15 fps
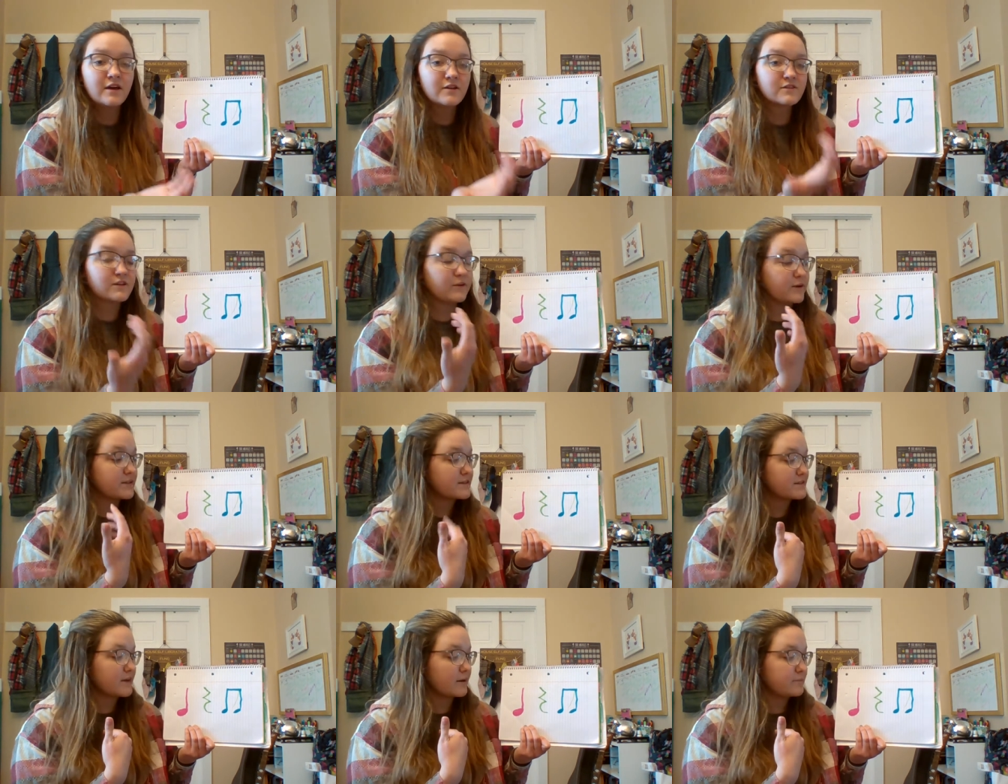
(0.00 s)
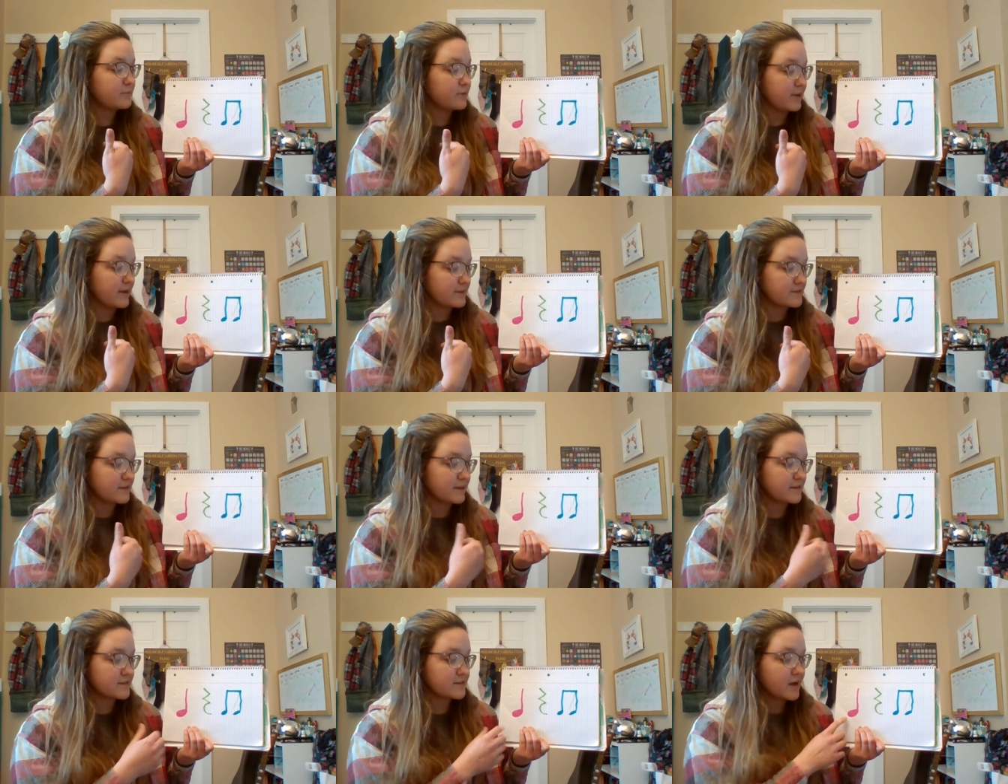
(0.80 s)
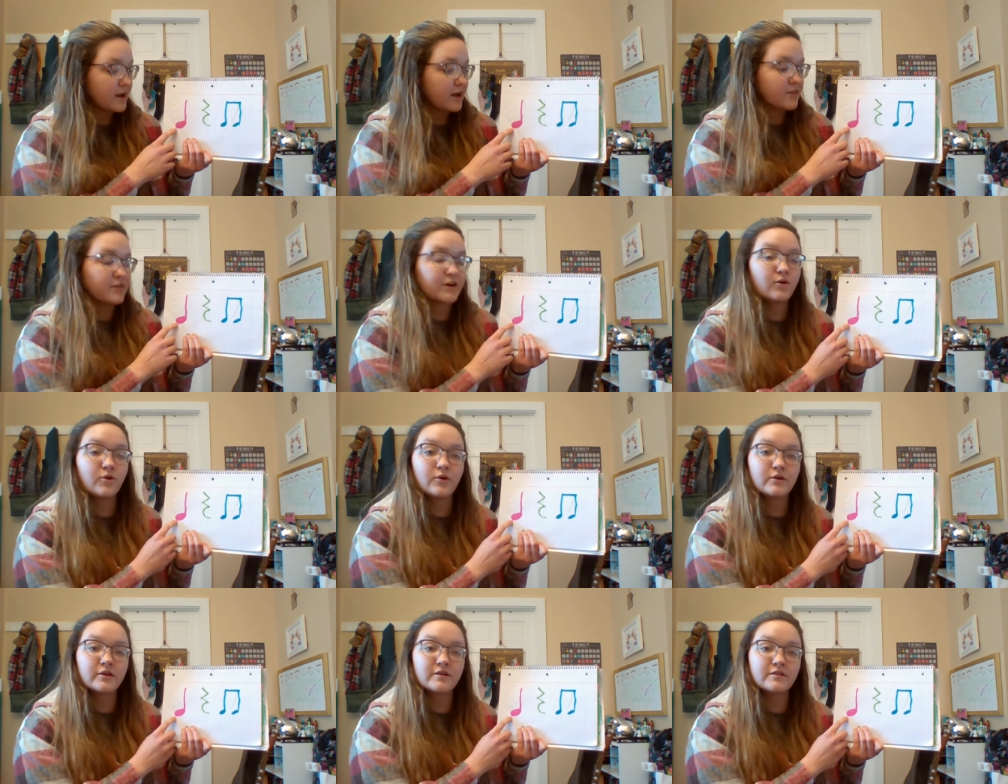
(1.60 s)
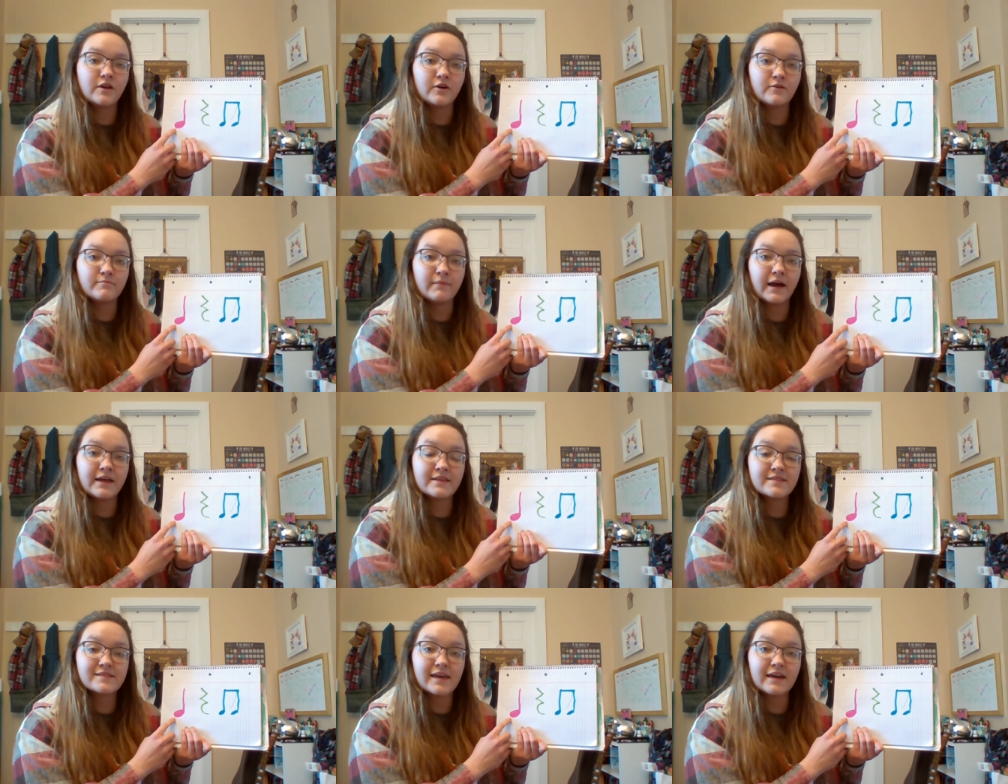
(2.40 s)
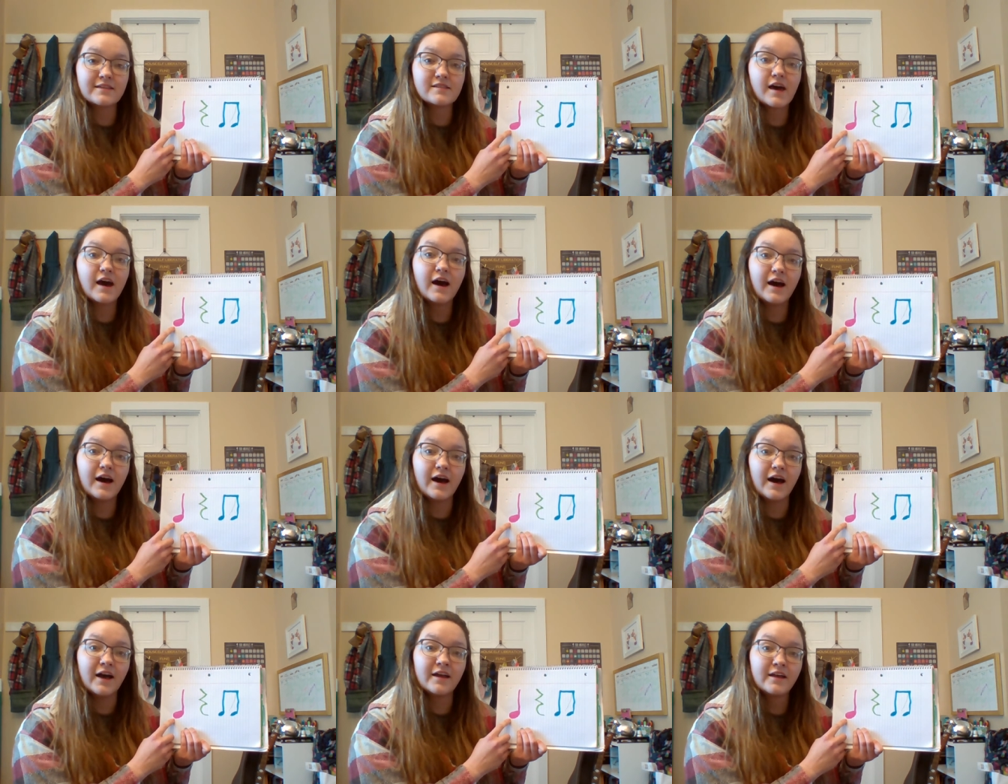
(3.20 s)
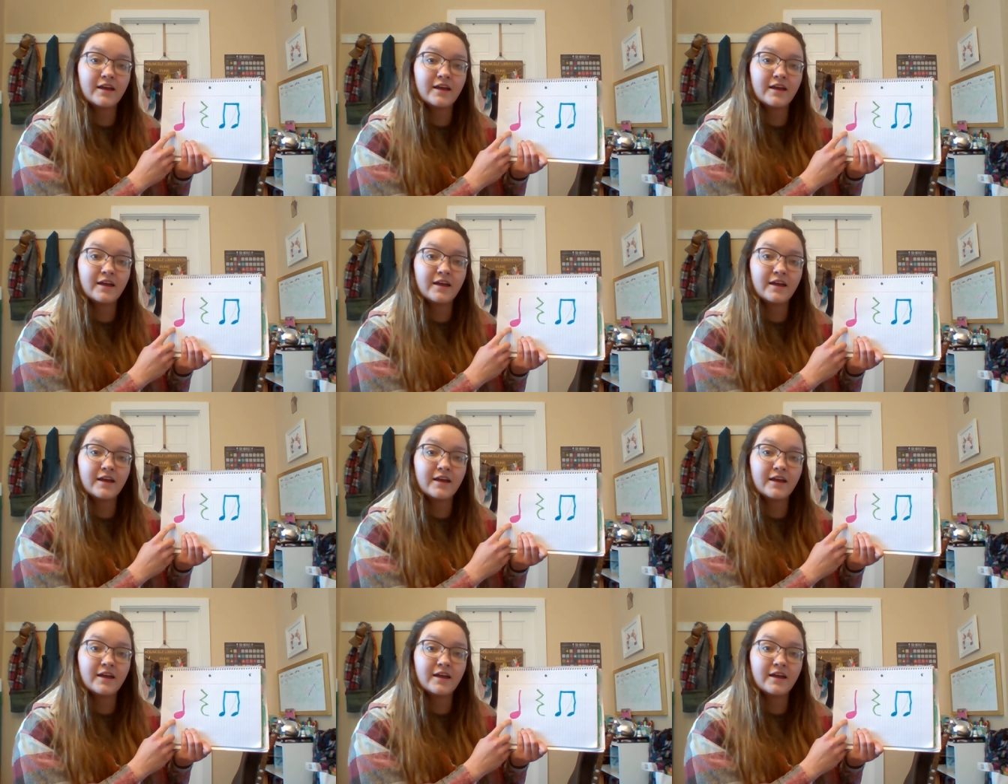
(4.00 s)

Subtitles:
So in some places, the quarter note might say ta.